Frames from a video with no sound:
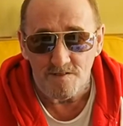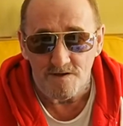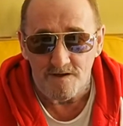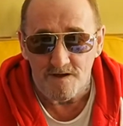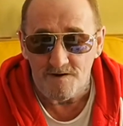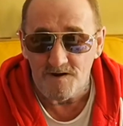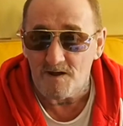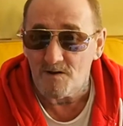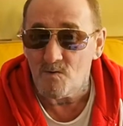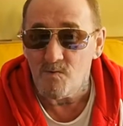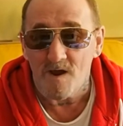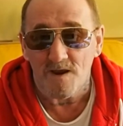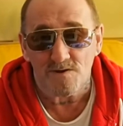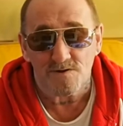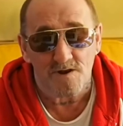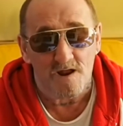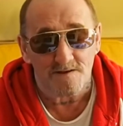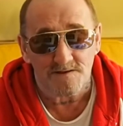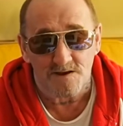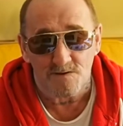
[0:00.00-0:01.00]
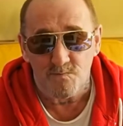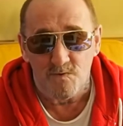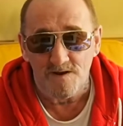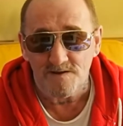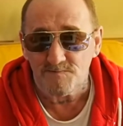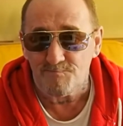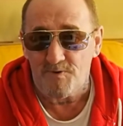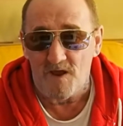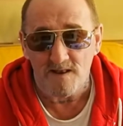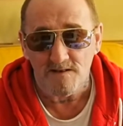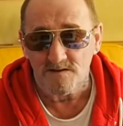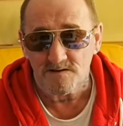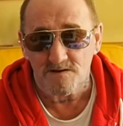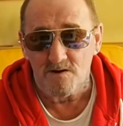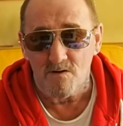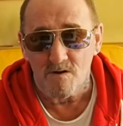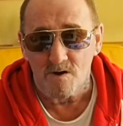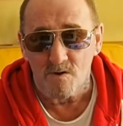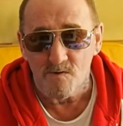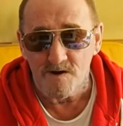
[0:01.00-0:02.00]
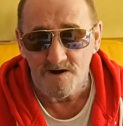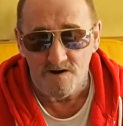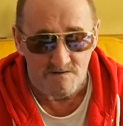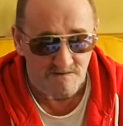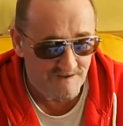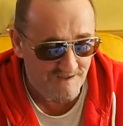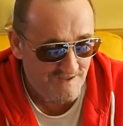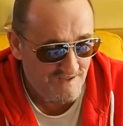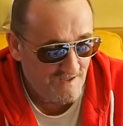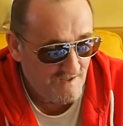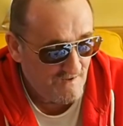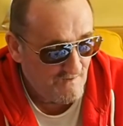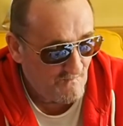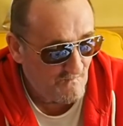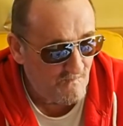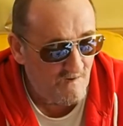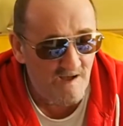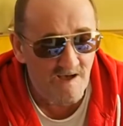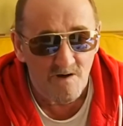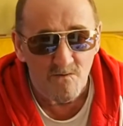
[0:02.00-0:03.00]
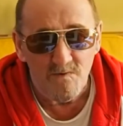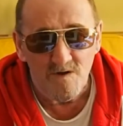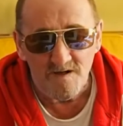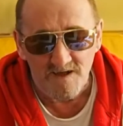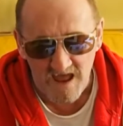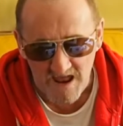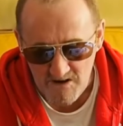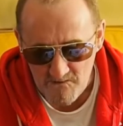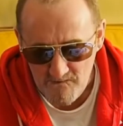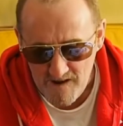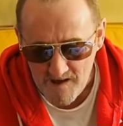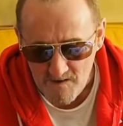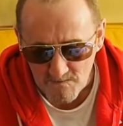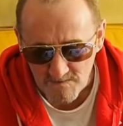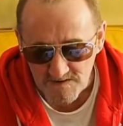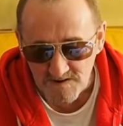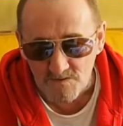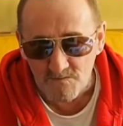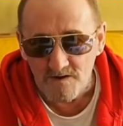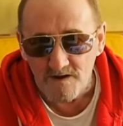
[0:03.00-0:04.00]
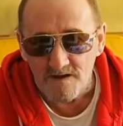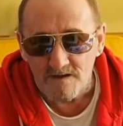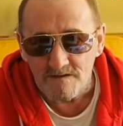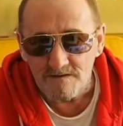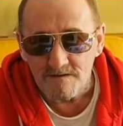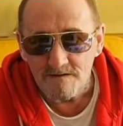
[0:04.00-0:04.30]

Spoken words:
And I said, when's penstock going on? Well, we'll get around to it.